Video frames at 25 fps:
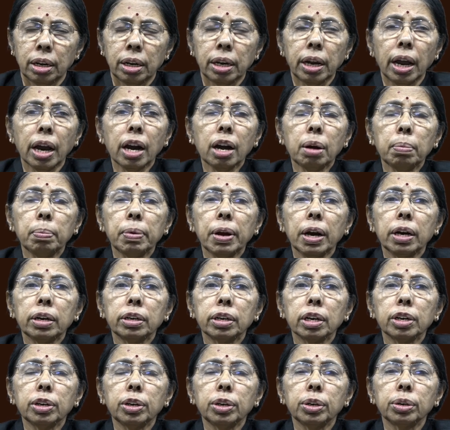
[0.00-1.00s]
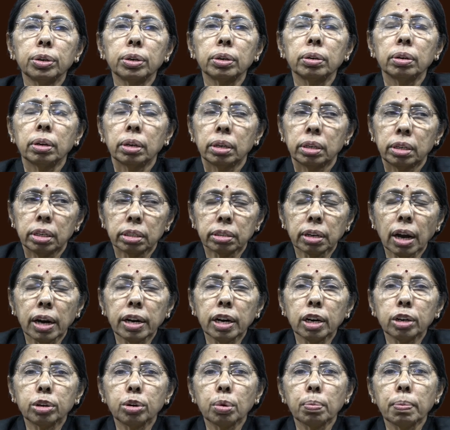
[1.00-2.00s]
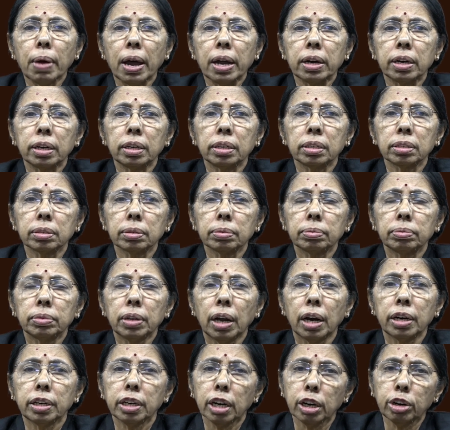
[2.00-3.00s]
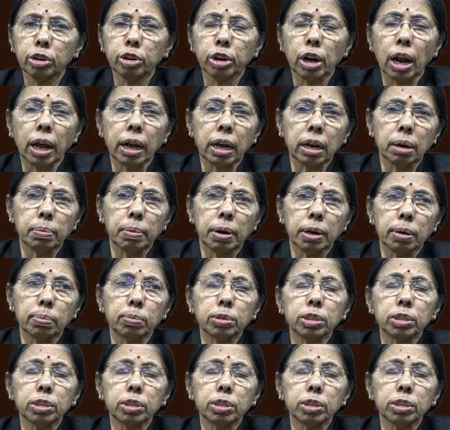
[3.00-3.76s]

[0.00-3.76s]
A and B decided to marry, they enter into an agreement.